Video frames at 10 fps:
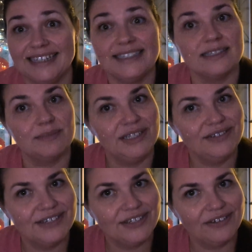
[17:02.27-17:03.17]
Doesn't mean
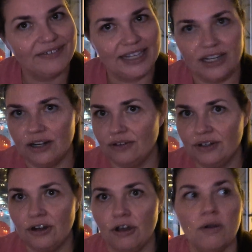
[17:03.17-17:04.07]
you deserved it.
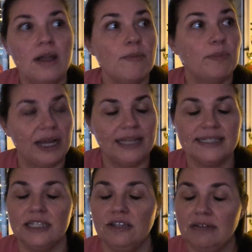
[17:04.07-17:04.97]
No.
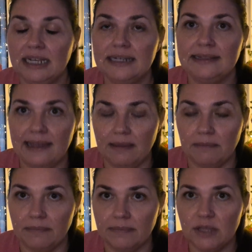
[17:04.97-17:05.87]
But you needed them.
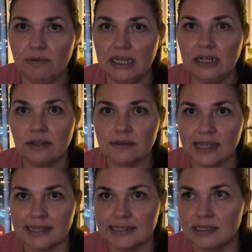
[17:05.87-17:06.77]
You needed those
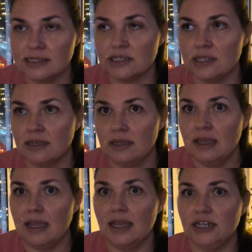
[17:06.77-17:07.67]
lessons,
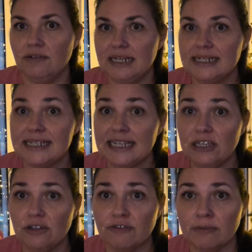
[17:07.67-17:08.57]
and you needed to
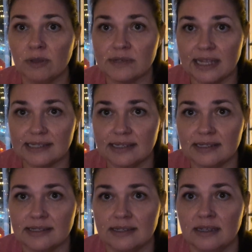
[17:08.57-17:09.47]
heal from those
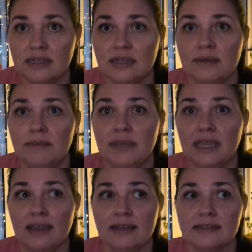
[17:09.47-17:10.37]
lessons,
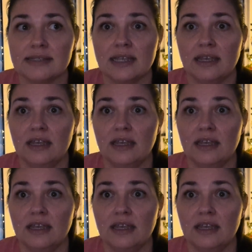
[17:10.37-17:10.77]
because